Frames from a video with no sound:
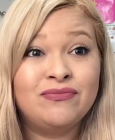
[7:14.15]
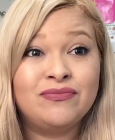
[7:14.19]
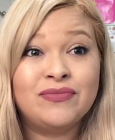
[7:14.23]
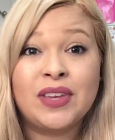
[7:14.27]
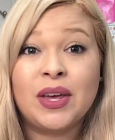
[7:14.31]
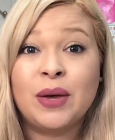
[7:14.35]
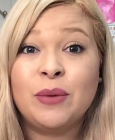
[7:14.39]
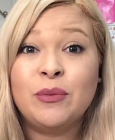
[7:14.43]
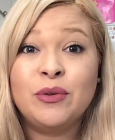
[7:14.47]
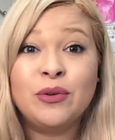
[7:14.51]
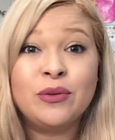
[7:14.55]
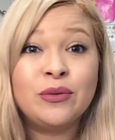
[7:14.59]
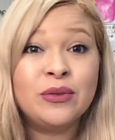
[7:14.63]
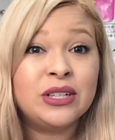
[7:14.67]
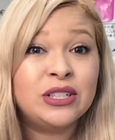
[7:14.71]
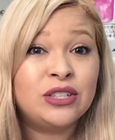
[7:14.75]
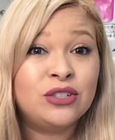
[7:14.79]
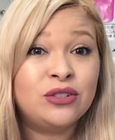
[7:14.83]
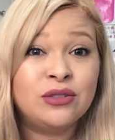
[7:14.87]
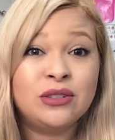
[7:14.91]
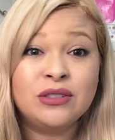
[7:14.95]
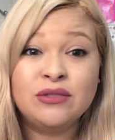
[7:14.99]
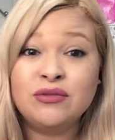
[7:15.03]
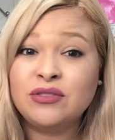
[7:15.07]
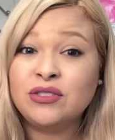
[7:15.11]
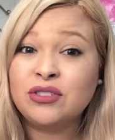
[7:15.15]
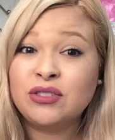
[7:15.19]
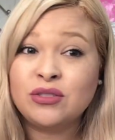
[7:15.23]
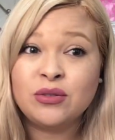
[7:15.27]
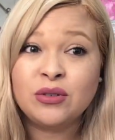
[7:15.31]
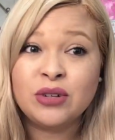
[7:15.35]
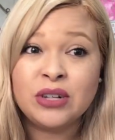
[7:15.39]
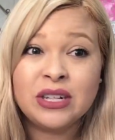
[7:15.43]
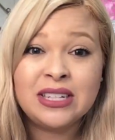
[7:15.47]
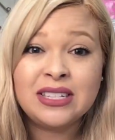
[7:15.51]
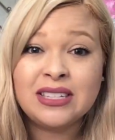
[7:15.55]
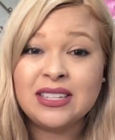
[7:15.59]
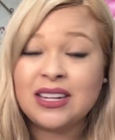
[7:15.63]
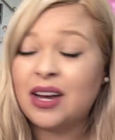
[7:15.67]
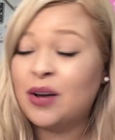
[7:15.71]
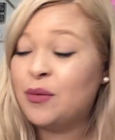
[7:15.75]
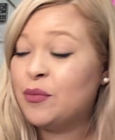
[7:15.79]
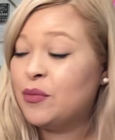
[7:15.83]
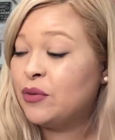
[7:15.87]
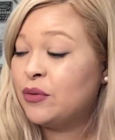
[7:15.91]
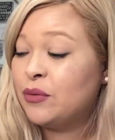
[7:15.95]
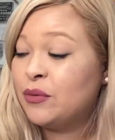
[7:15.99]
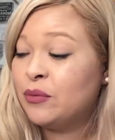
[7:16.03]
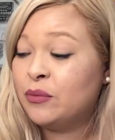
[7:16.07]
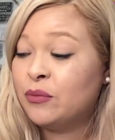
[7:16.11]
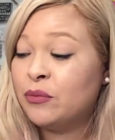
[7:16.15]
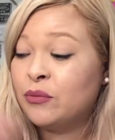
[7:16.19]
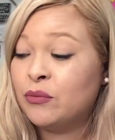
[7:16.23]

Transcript: I'm gonna read 2 different stories. I'm gonna